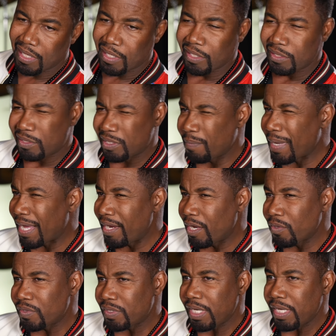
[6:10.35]
Could somebody
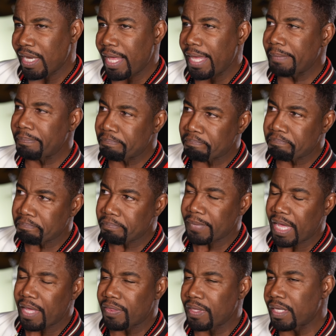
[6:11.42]
else say that?
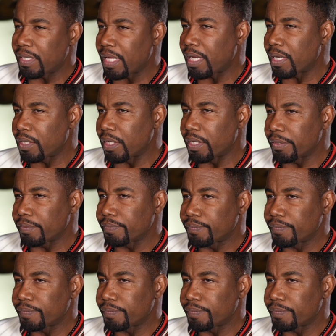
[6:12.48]
I think they could.